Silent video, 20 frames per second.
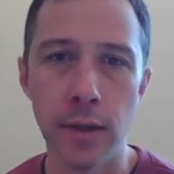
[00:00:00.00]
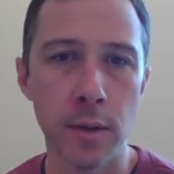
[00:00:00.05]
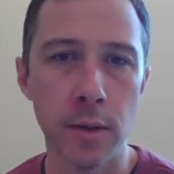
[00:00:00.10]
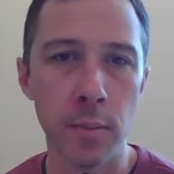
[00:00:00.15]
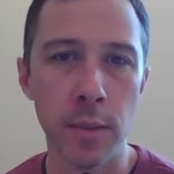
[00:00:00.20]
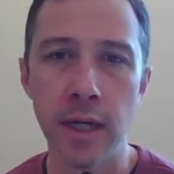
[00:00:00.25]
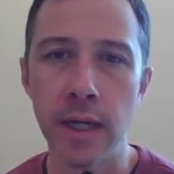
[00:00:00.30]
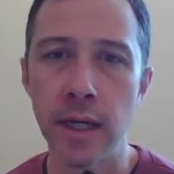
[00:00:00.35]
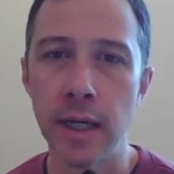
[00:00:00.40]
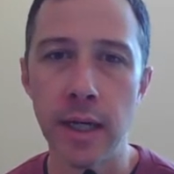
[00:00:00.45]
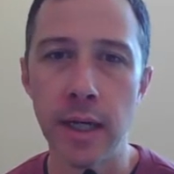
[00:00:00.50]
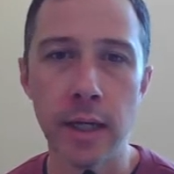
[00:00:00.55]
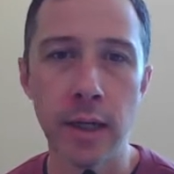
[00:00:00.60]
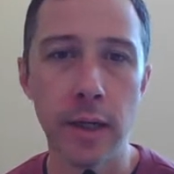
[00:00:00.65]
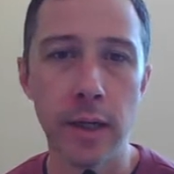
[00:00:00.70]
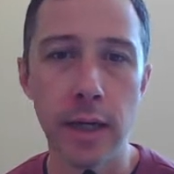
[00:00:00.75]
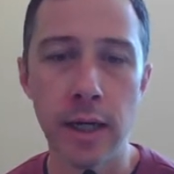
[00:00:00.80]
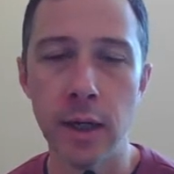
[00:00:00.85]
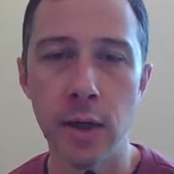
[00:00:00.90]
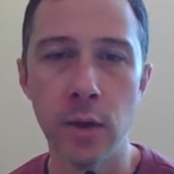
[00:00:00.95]
big
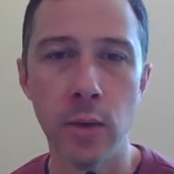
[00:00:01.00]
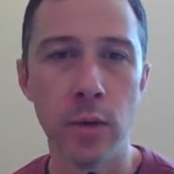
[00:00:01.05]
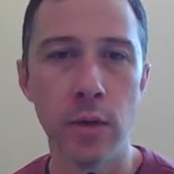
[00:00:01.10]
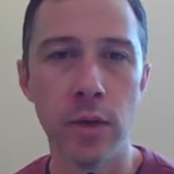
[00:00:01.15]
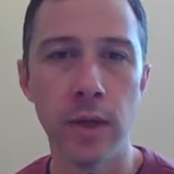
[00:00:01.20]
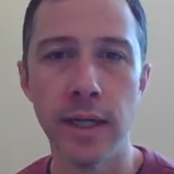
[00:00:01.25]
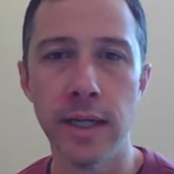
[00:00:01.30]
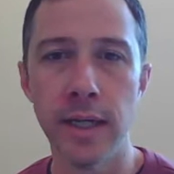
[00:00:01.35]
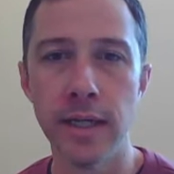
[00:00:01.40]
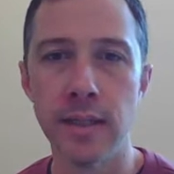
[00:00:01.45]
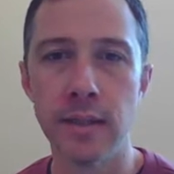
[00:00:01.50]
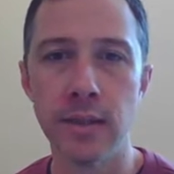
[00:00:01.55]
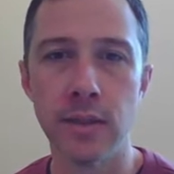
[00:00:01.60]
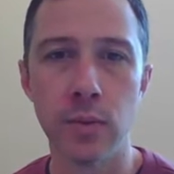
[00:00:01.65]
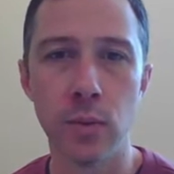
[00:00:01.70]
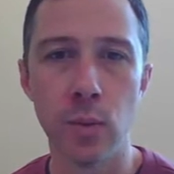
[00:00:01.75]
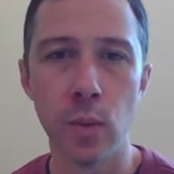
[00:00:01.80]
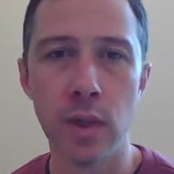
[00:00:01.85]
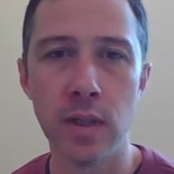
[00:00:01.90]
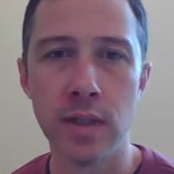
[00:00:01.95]
inquiry is,
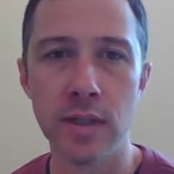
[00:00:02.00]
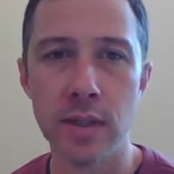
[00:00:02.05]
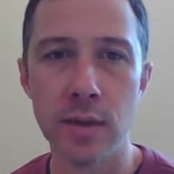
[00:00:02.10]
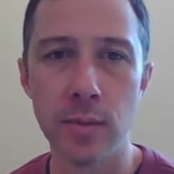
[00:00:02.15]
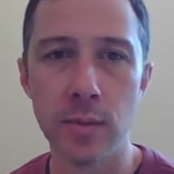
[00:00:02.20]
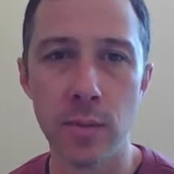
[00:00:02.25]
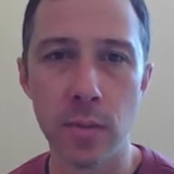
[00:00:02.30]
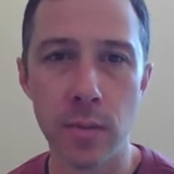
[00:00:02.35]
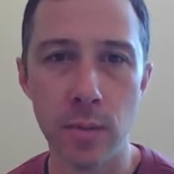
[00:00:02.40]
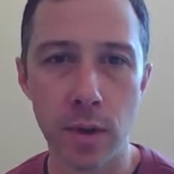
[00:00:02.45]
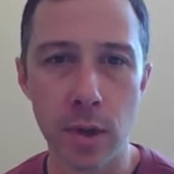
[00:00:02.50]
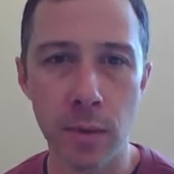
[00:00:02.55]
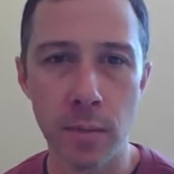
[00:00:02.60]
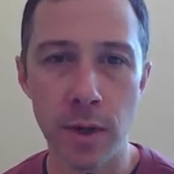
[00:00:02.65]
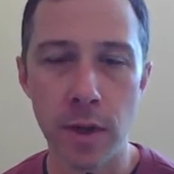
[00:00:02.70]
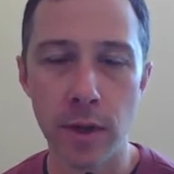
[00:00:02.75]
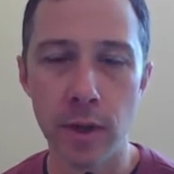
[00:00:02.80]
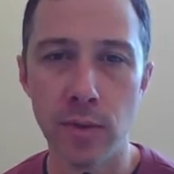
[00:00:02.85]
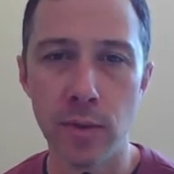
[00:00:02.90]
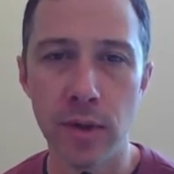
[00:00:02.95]
was the
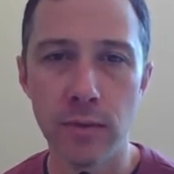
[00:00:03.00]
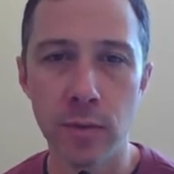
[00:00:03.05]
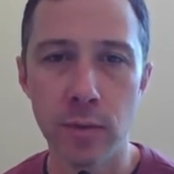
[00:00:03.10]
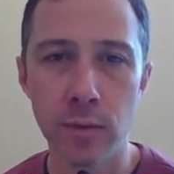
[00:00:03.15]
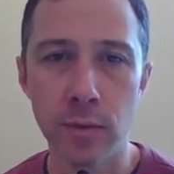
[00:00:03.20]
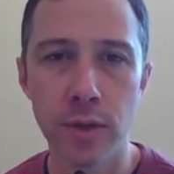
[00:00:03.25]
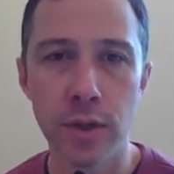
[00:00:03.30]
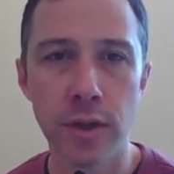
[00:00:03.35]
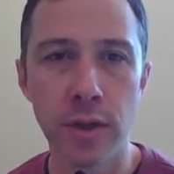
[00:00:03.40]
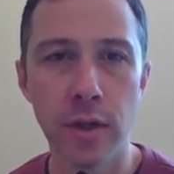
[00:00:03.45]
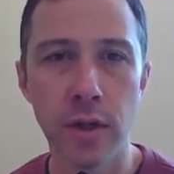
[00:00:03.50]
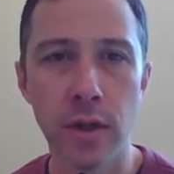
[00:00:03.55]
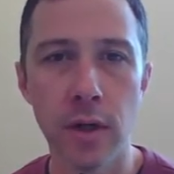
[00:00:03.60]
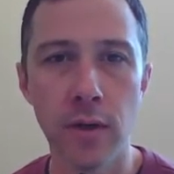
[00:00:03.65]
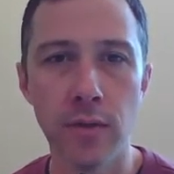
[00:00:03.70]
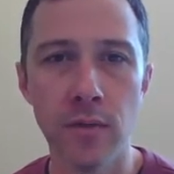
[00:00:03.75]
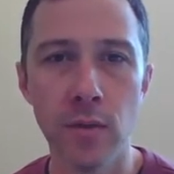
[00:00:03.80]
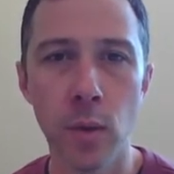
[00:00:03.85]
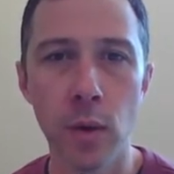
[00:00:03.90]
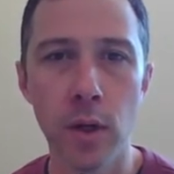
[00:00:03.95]
American Revolution
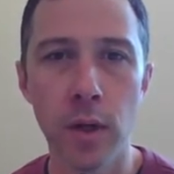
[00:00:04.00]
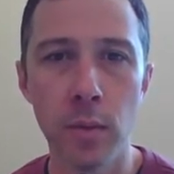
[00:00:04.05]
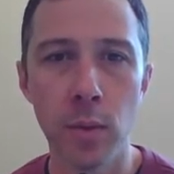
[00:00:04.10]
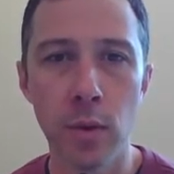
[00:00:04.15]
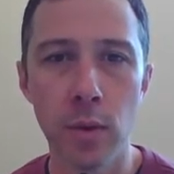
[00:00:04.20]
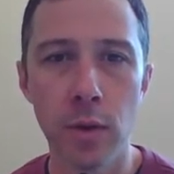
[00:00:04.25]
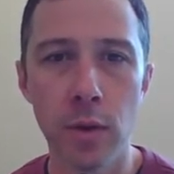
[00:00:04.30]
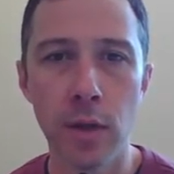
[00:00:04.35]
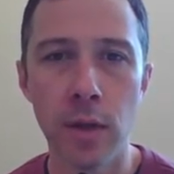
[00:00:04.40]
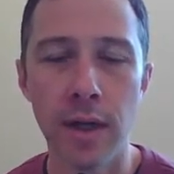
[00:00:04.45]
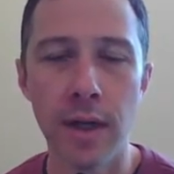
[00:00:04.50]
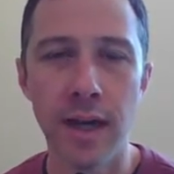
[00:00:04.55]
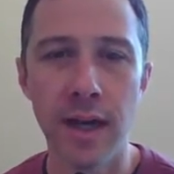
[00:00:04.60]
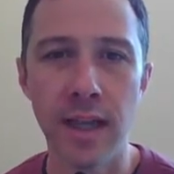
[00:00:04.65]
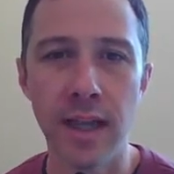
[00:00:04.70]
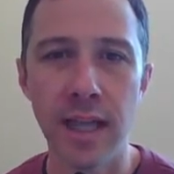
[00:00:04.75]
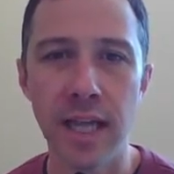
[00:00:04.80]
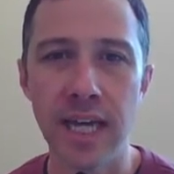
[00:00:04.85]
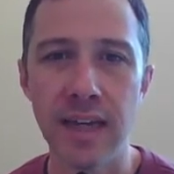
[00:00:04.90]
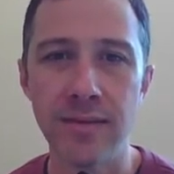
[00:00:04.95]
avoidable?
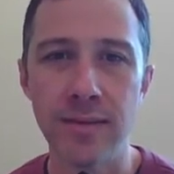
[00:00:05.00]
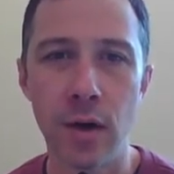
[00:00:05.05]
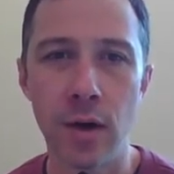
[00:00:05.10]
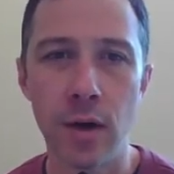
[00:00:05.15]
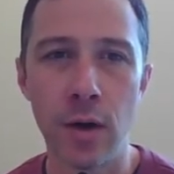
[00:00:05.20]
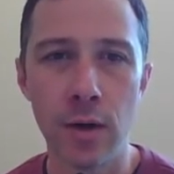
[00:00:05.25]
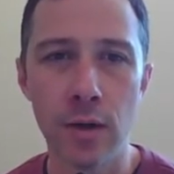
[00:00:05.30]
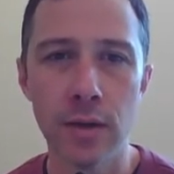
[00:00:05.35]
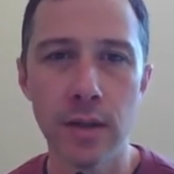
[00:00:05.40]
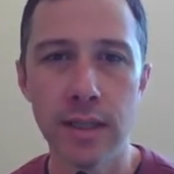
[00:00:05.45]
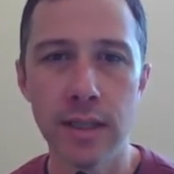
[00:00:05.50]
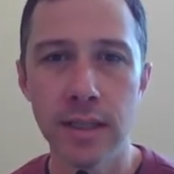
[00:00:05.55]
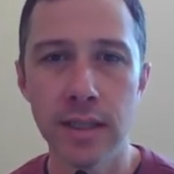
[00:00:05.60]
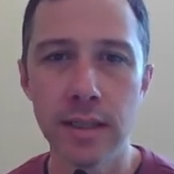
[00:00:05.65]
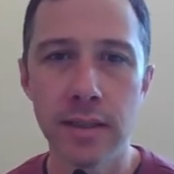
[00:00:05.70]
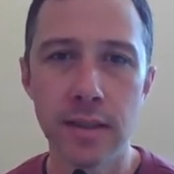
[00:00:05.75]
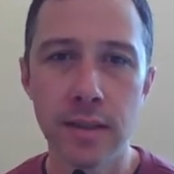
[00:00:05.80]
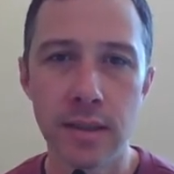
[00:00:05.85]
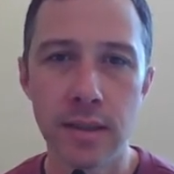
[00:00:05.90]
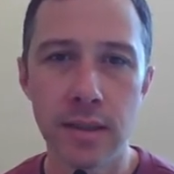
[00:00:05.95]
And they have all these